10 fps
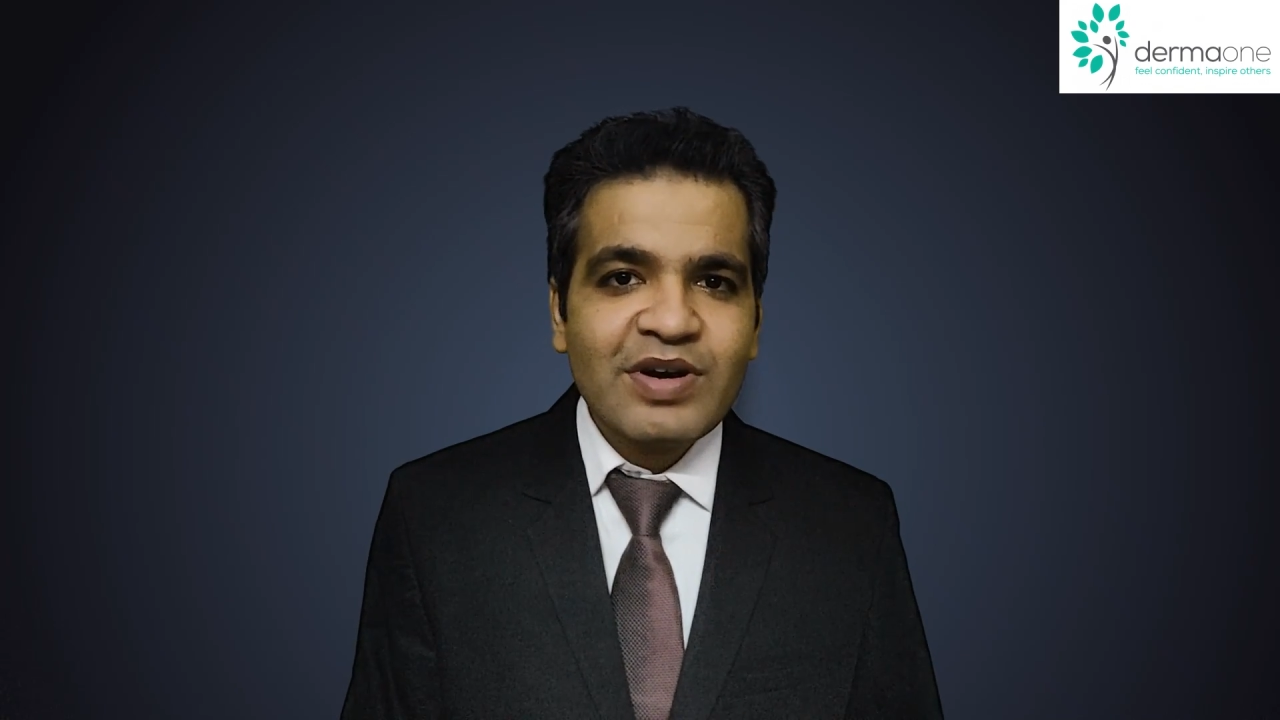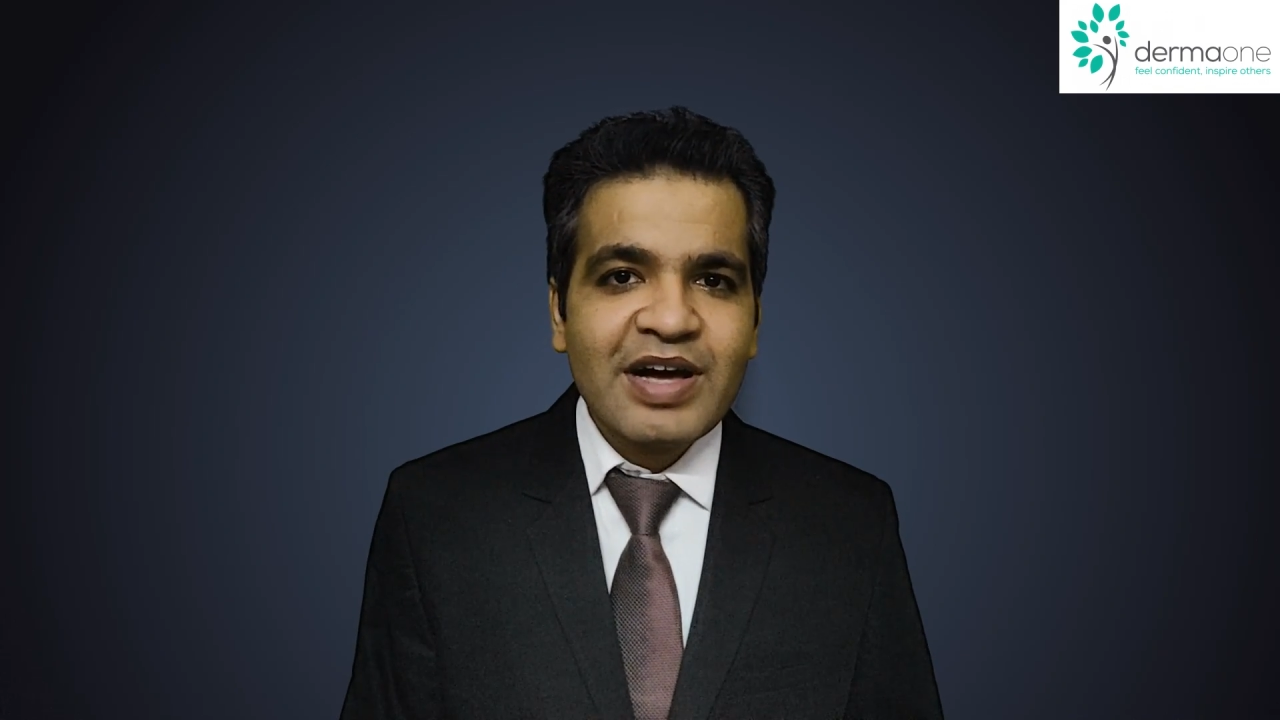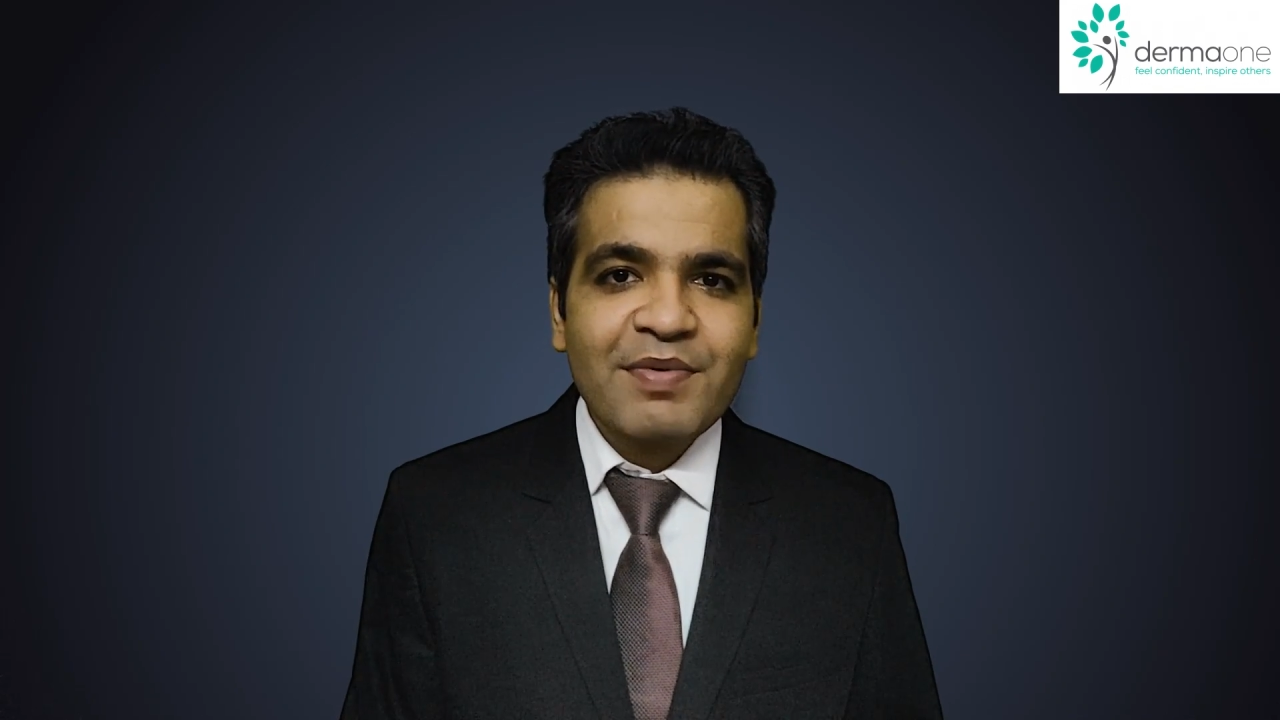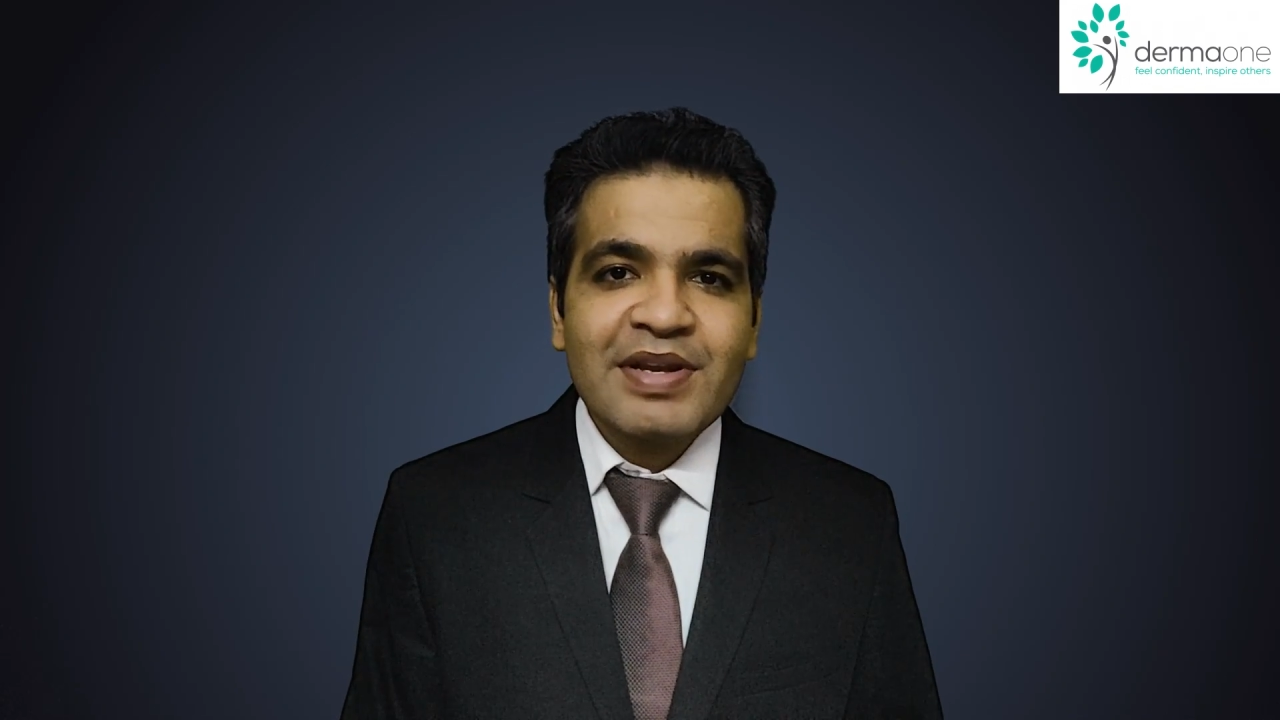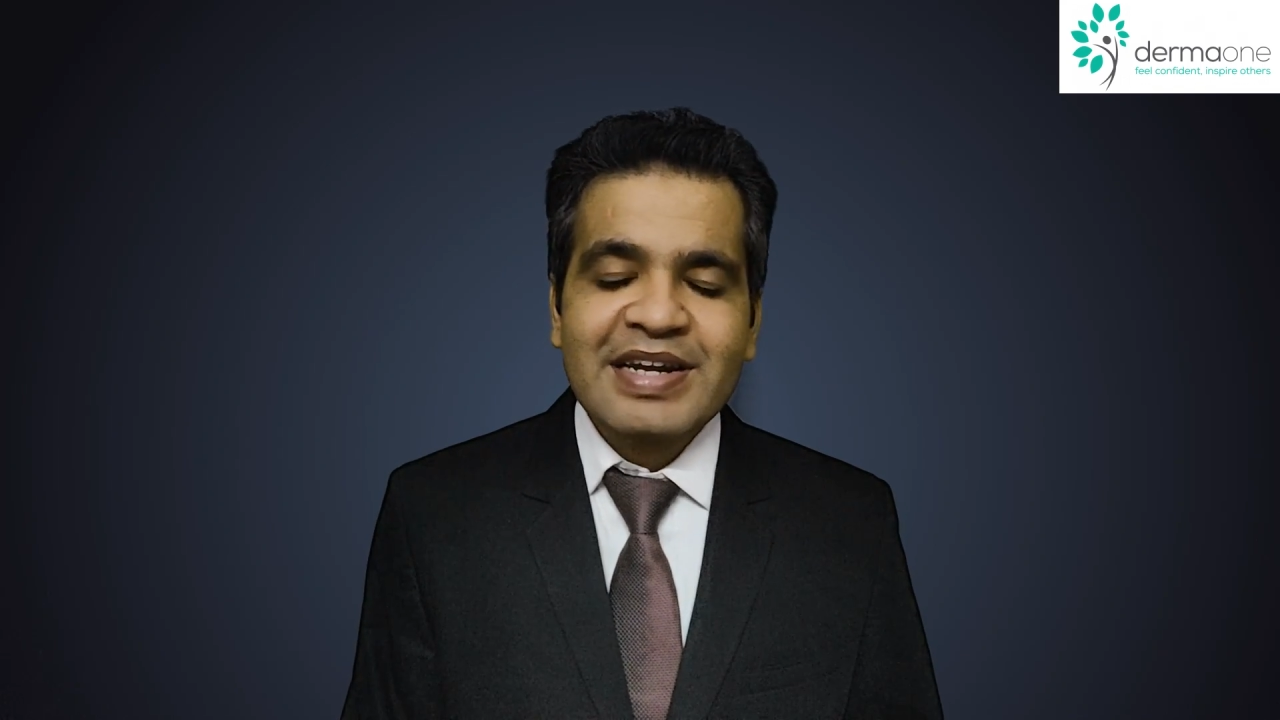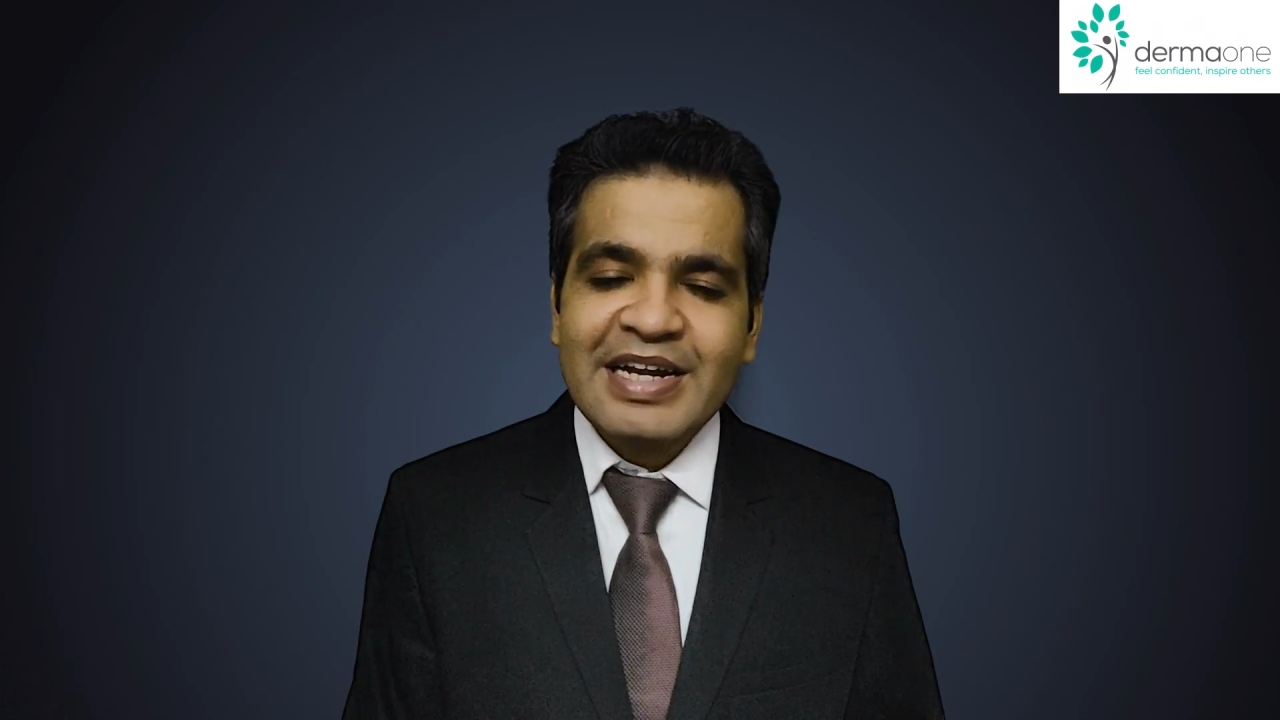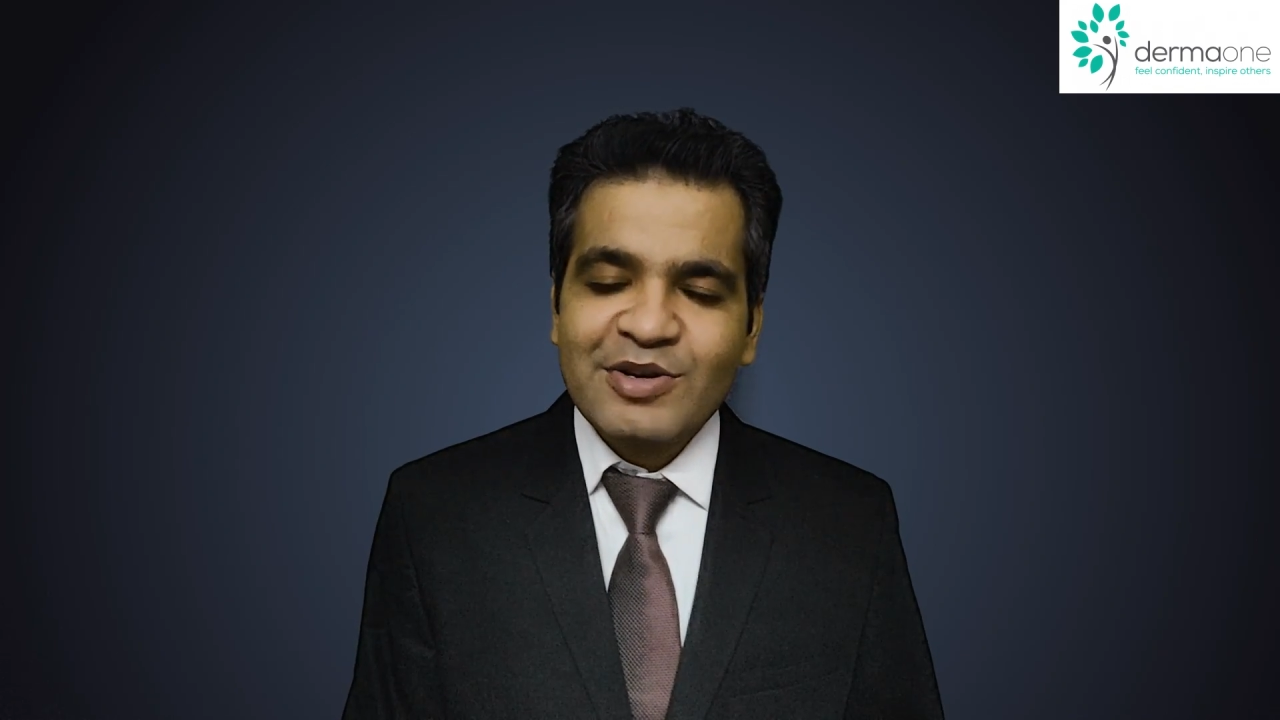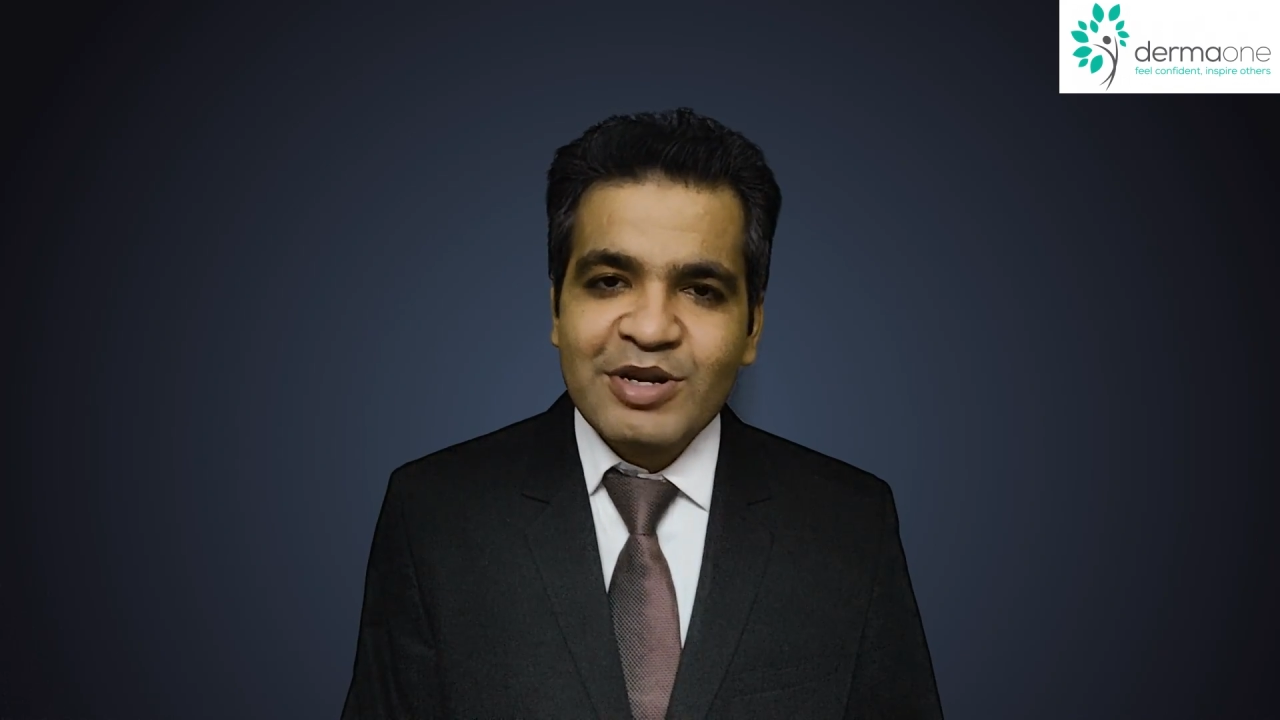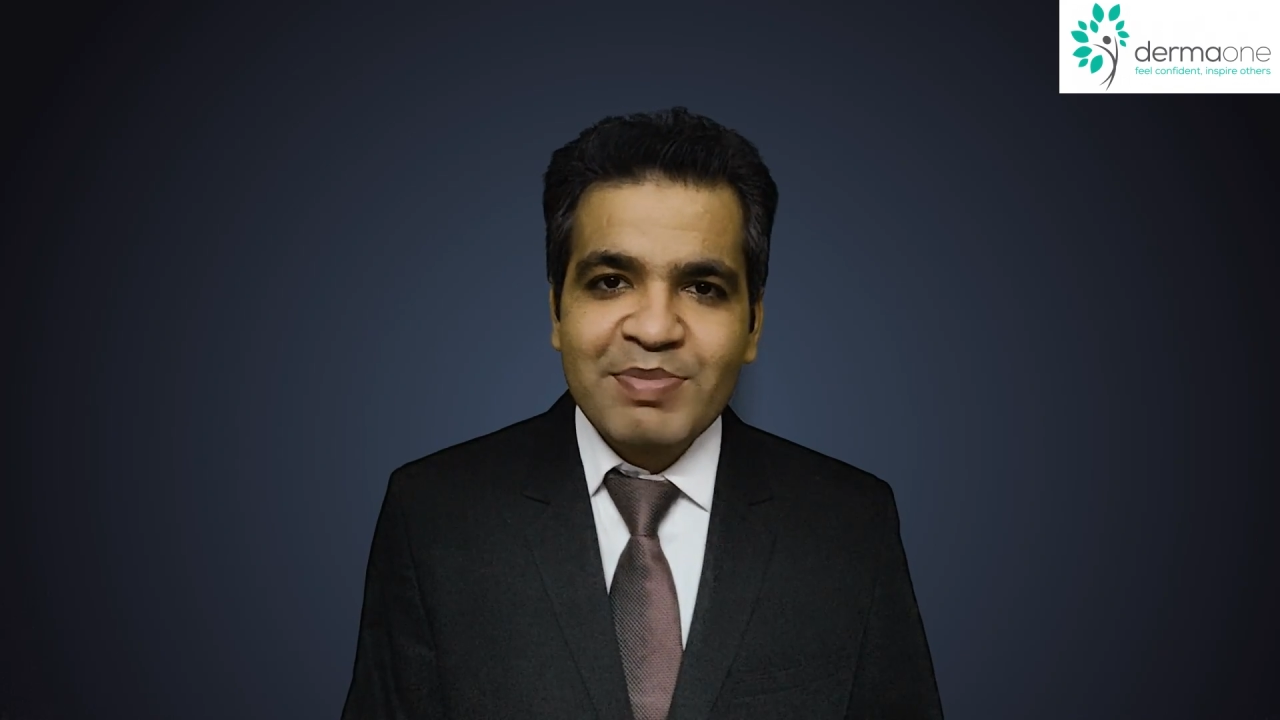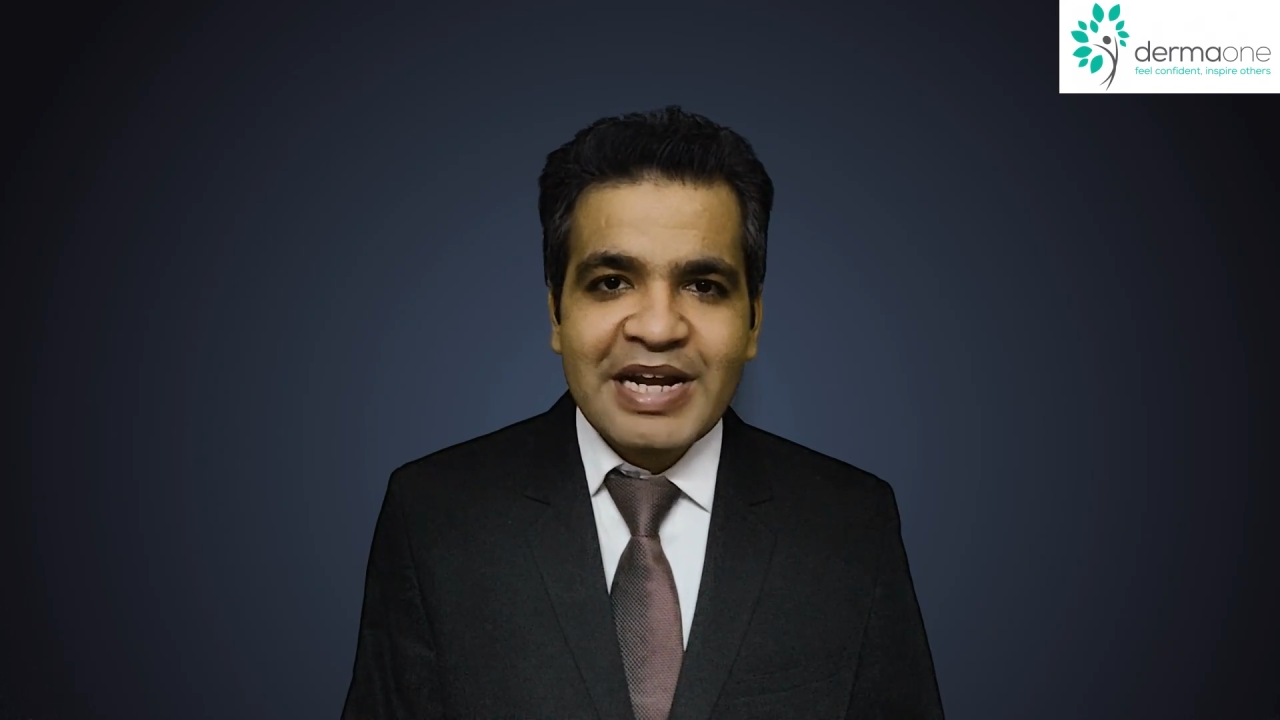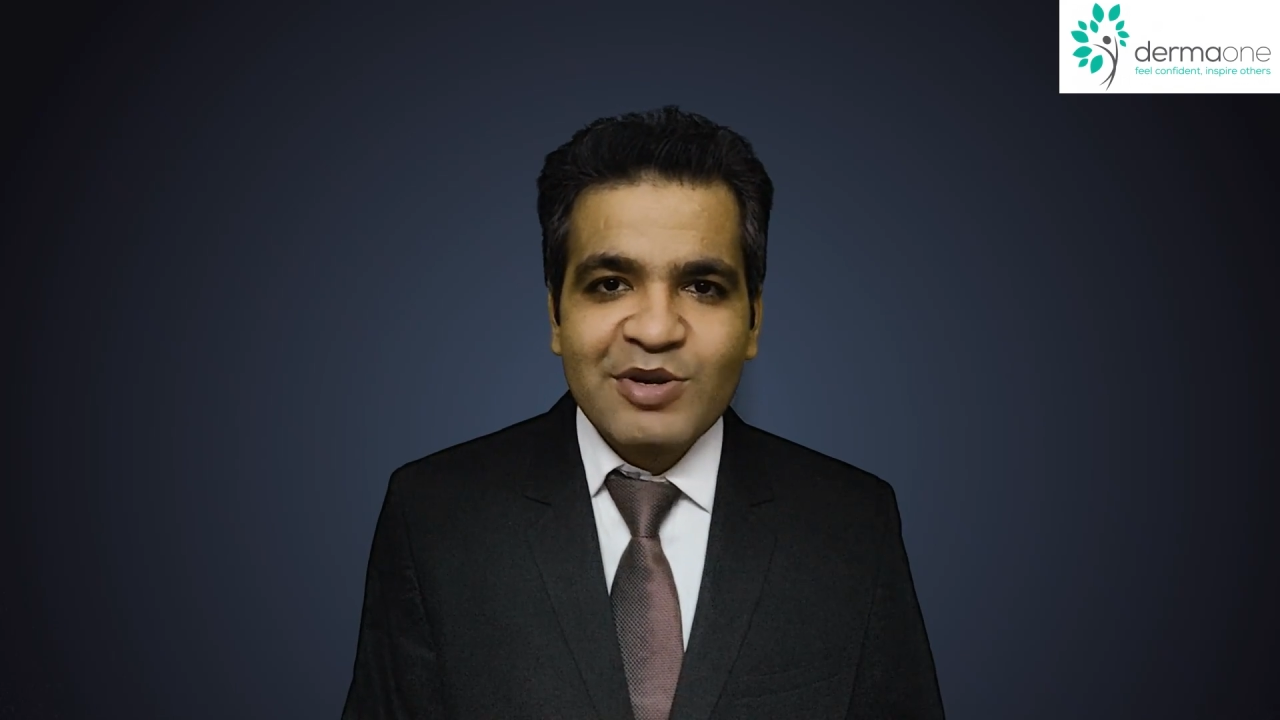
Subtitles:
I will try to reply